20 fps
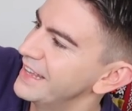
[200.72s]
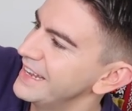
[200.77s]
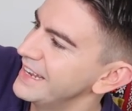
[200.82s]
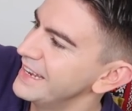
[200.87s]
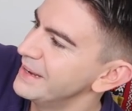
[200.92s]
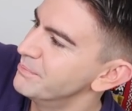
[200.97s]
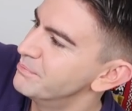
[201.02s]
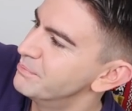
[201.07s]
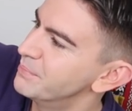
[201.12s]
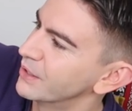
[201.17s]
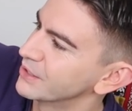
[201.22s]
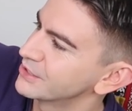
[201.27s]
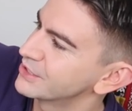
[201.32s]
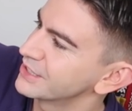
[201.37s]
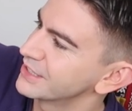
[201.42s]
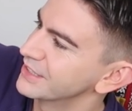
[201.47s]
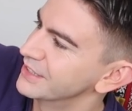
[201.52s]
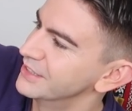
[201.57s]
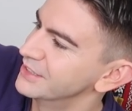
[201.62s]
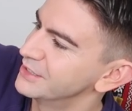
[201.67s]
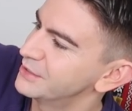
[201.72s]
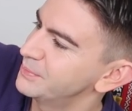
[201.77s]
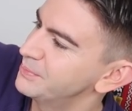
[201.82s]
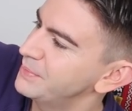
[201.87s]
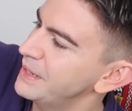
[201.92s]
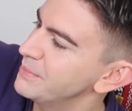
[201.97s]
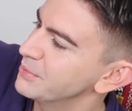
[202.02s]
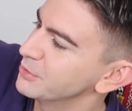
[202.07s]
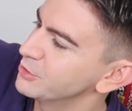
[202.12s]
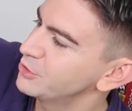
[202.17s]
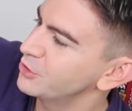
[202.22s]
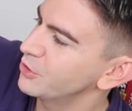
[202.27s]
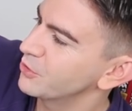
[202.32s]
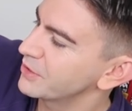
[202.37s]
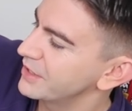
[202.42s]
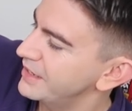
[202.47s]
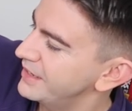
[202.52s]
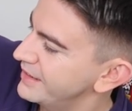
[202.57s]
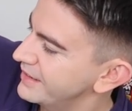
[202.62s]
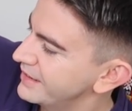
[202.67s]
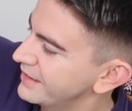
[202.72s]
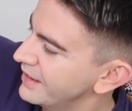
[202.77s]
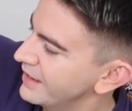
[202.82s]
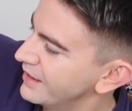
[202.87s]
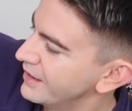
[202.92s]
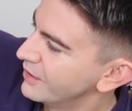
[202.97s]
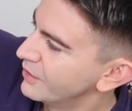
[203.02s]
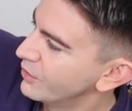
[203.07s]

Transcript: the buskers, people jogging,